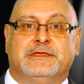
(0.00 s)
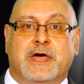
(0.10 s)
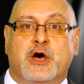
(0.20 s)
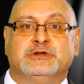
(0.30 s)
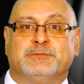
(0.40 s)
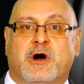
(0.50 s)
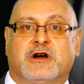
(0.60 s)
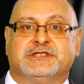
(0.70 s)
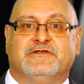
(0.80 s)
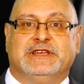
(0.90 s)
those
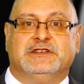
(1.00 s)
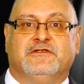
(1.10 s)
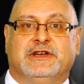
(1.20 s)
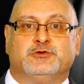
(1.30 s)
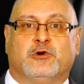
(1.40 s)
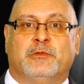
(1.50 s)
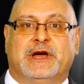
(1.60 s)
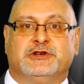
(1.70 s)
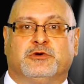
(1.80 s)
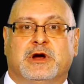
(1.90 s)
parts of the individual
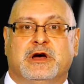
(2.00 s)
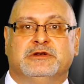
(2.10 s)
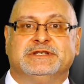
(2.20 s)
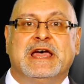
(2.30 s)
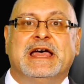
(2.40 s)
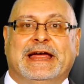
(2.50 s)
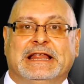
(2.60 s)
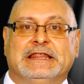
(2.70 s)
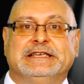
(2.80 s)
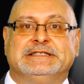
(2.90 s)
metros,
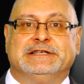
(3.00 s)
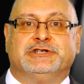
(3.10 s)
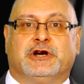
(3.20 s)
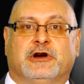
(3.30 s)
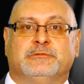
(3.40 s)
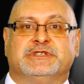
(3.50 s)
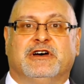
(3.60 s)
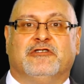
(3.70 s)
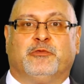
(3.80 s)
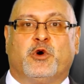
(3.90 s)
at least in terms
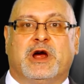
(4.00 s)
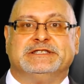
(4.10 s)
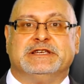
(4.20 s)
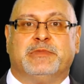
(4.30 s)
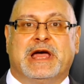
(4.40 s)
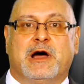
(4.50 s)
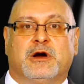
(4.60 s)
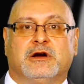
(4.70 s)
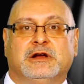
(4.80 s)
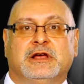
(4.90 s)
of pricing
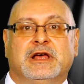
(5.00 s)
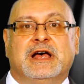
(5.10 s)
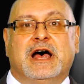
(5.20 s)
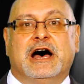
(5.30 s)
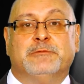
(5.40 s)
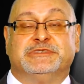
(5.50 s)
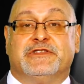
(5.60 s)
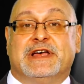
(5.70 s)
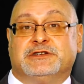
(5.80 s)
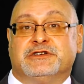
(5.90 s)
power.
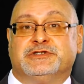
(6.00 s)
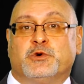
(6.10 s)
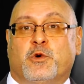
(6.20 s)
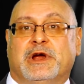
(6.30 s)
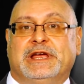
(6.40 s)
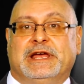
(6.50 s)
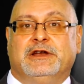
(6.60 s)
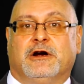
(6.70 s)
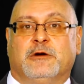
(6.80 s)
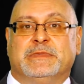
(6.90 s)
So that's our story
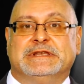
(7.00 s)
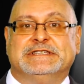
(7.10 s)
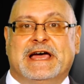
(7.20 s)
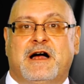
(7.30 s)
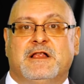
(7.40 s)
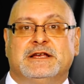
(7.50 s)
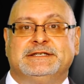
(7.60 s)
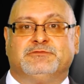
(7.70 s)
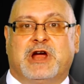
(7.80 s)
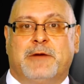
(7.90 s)
in urban
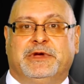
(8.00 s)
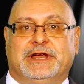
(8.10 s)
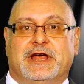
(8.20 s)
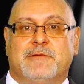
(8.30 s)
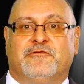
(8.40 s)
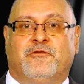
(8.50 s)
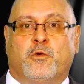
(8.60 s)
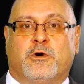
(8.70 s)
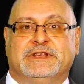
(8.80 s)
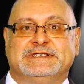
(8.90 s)
Dallas. Wrapping it up
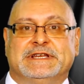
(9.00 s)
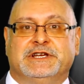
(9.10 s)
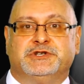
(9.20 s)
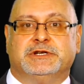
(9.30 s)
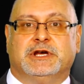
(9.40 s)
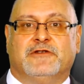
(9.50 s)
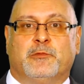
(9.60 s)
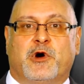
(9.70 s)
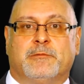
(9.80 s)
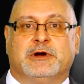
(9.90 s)
for this edition of
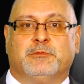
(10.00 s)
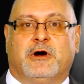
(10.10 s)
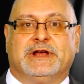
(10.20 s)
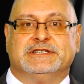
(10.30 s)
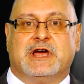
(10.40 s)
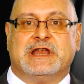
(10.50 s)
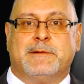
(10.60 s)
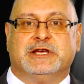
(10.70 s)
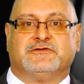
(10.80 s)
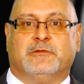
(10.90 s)
Apartment Market
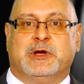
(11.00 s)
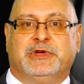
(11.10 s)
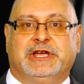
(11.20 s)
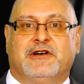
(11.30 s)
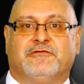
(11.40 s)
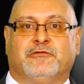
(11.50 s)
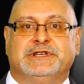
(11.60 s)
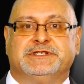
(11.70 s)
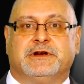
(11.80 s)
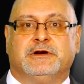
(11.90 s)
Dynamics from NPF
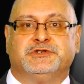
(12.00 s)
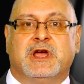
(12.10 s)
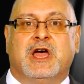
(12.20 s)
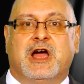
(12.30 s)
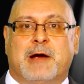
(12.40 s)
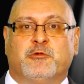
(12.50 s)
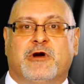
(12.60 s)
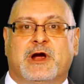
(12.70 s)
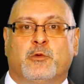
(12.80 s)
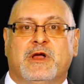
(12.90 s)
Research. I'm
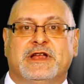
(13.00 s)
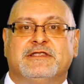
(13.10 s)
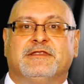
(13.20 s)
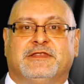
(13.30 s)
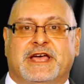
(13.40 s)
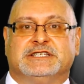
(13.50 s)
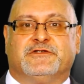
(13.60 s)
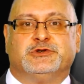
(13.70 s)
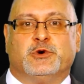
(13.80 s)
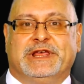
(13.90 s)
Greg Willett. Thanks
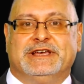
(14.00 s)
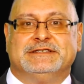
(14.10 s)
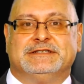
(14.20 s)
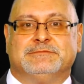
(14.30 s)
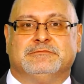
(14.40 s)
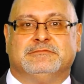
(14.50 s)
for joining us.